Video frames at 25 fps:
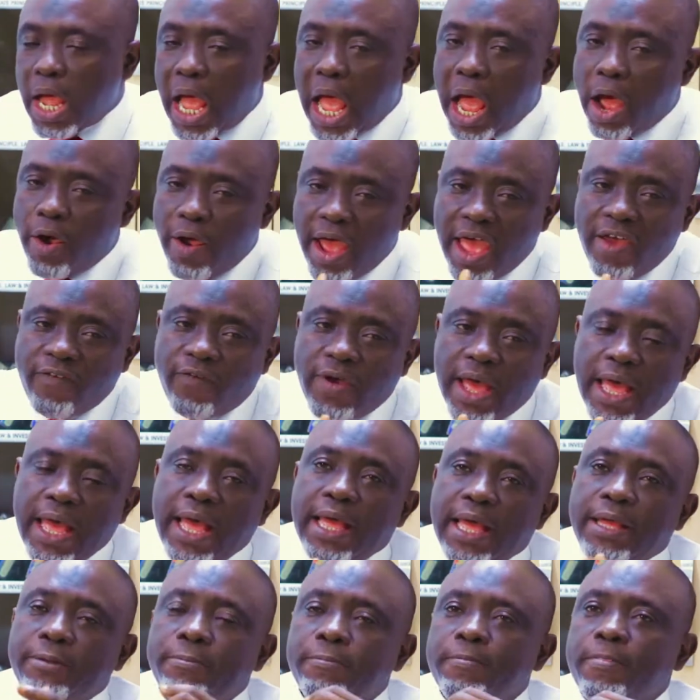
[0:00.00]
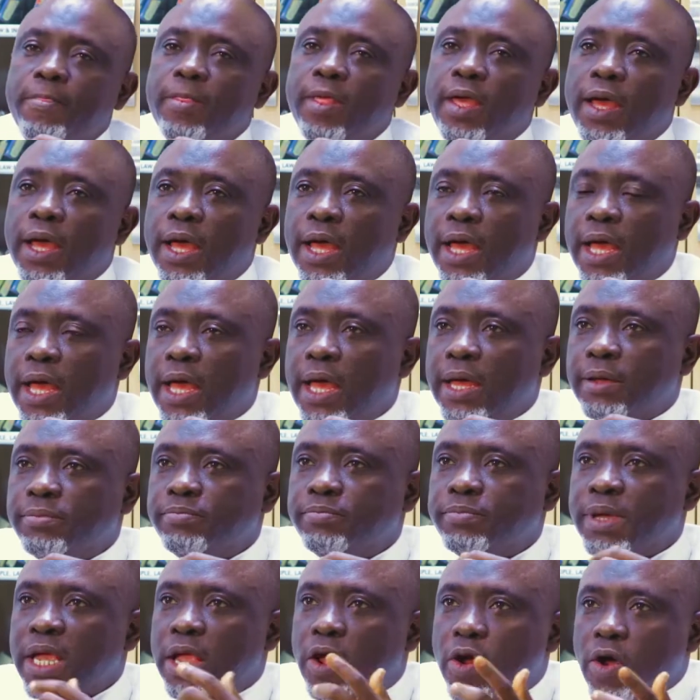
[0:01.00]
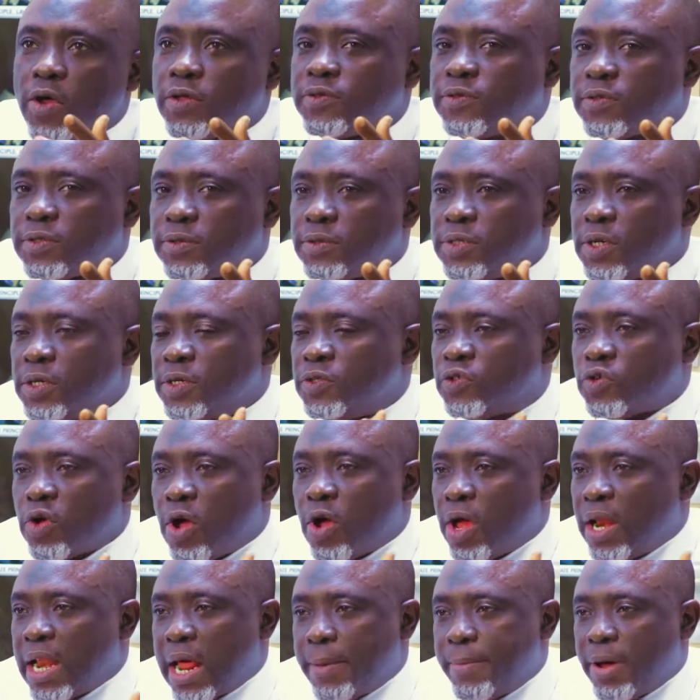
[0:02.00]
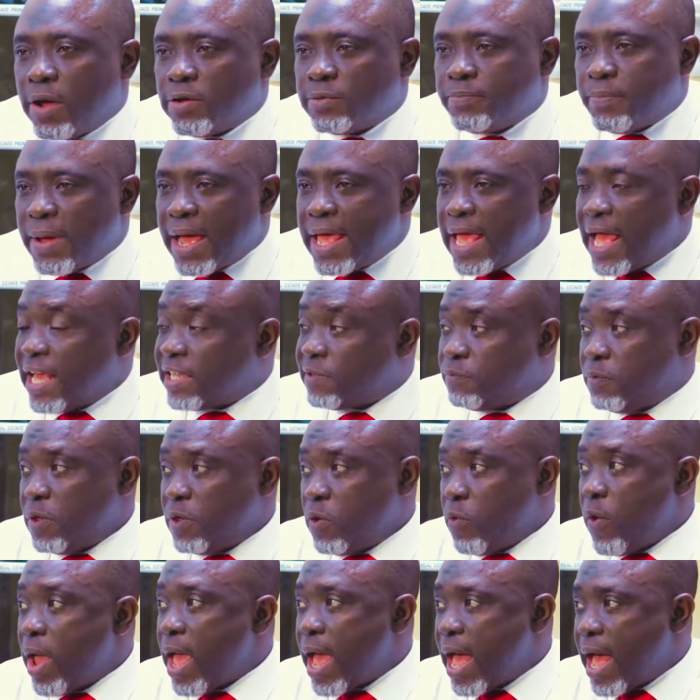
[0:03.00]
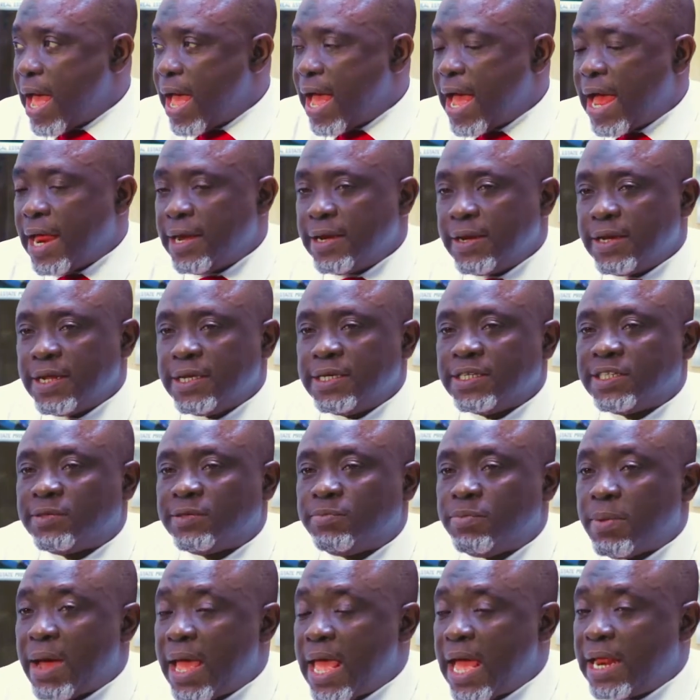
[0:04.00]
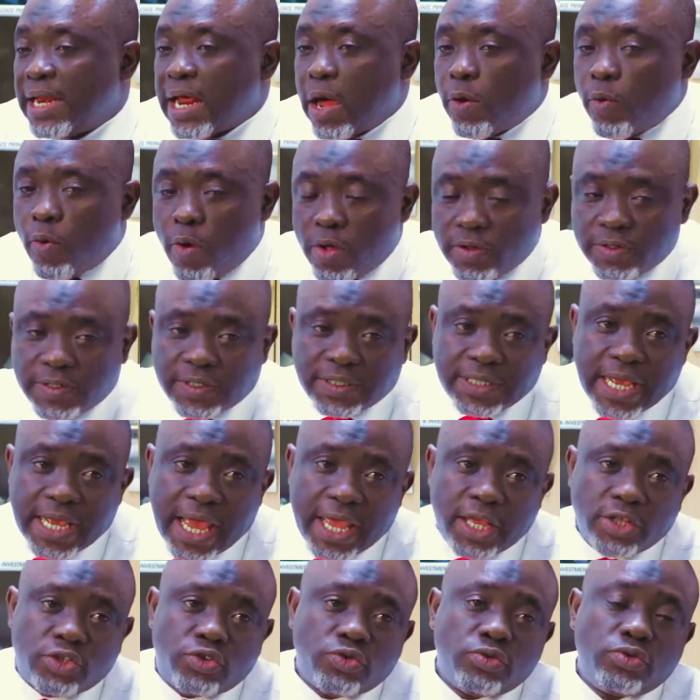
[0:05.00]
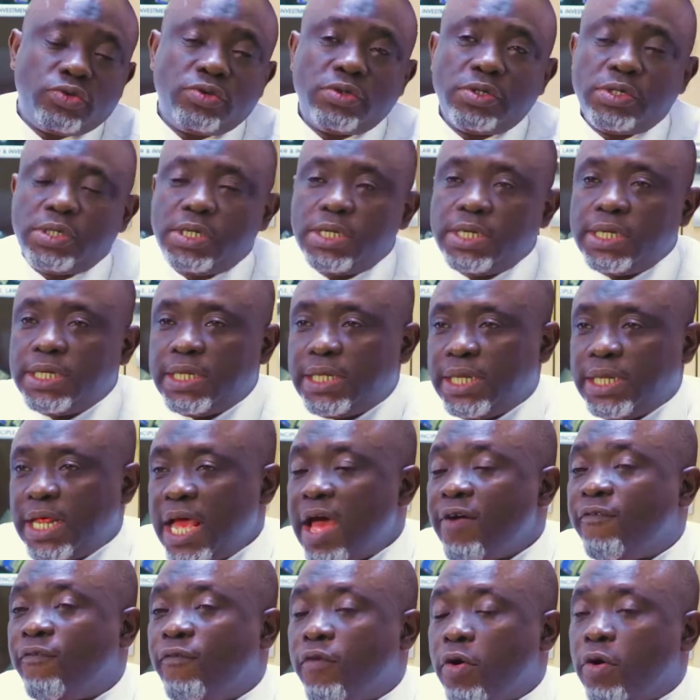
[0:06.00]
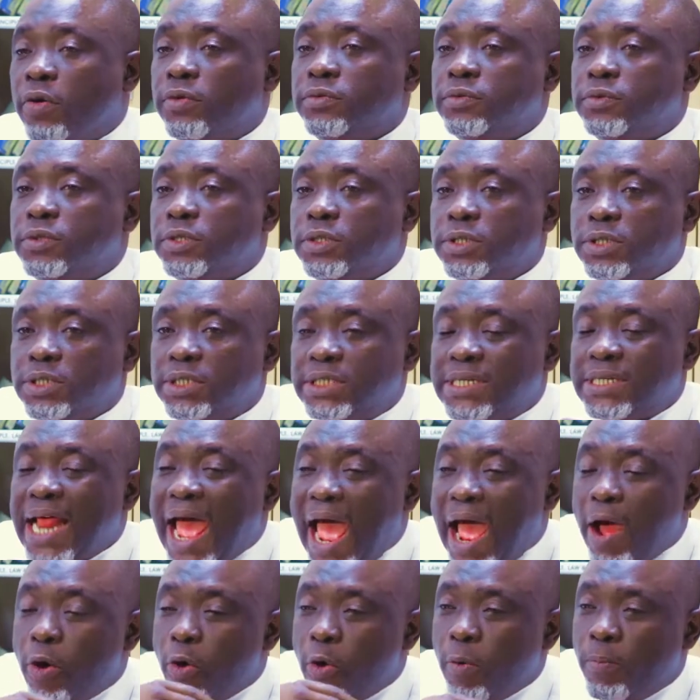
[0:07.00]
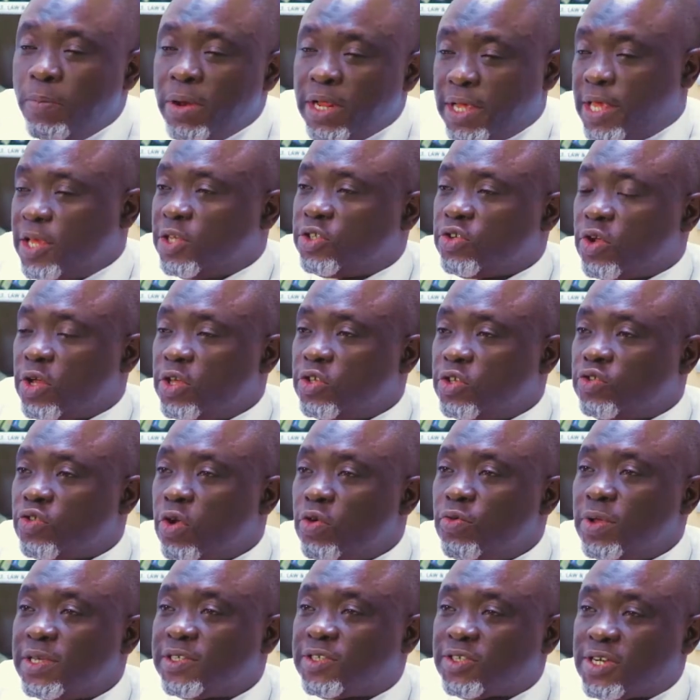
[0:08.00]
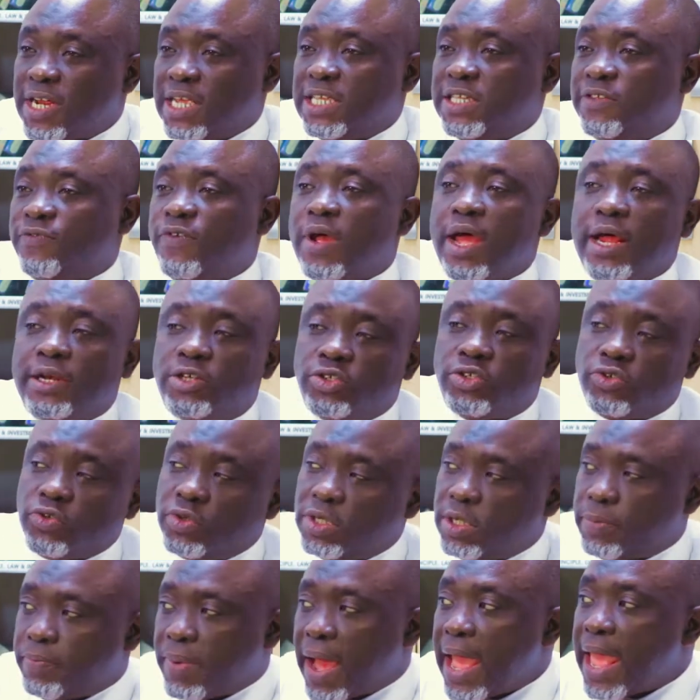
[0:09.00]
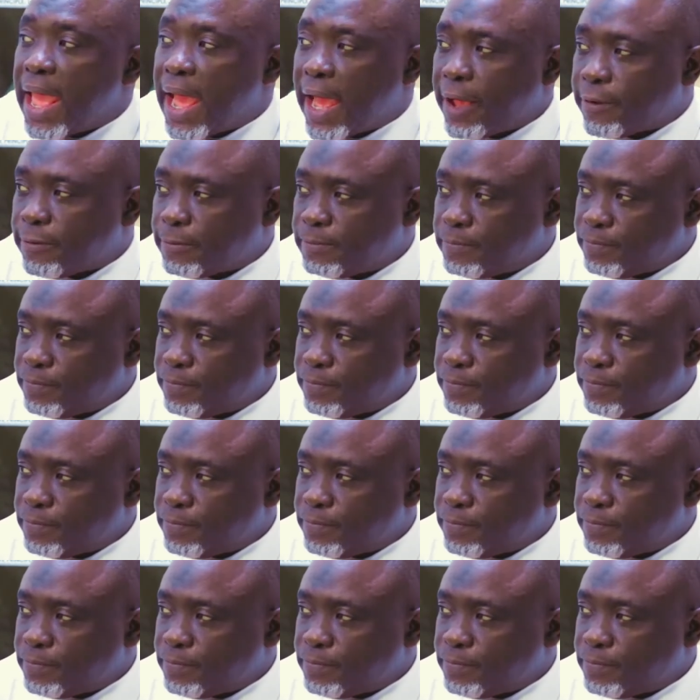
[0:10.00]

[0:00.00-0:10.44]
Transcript: However, because it's all about buyers beware, and it's buyer that wants title, therefore, that obligation is always transferred to the buyer.